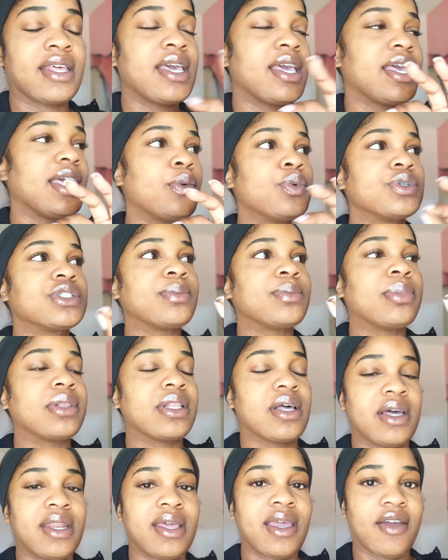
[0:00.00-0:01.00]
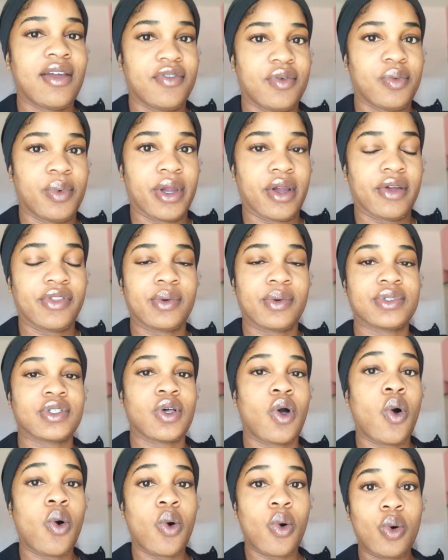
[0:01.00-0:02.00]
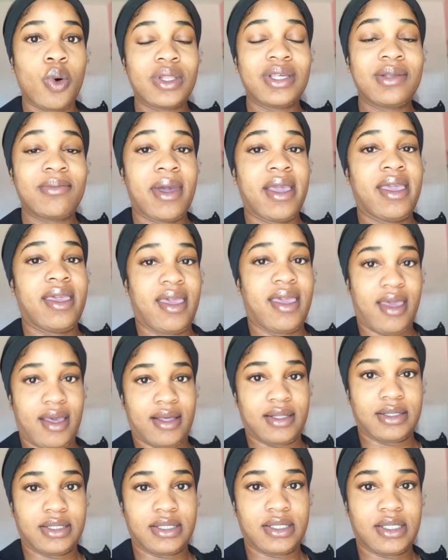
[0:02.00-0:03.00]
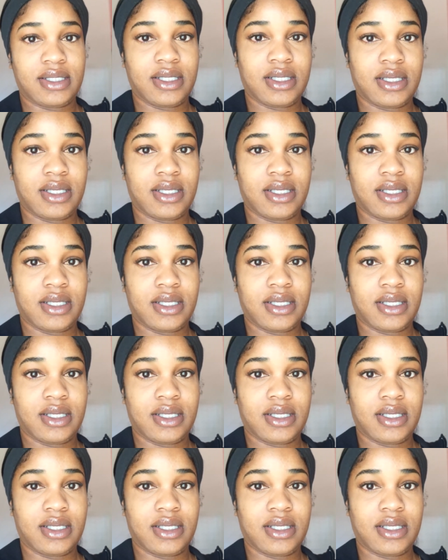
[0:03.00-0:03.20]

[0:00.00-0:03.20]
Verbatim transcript: It was blood everywhere. There was a hole in my hand.